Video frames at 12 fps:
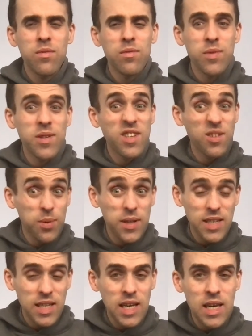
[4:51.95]

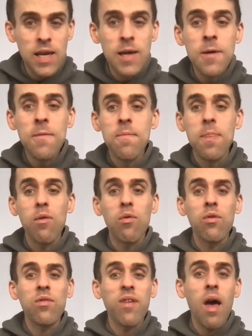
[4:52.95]
2020,
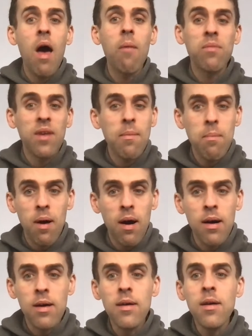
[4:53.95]
or September,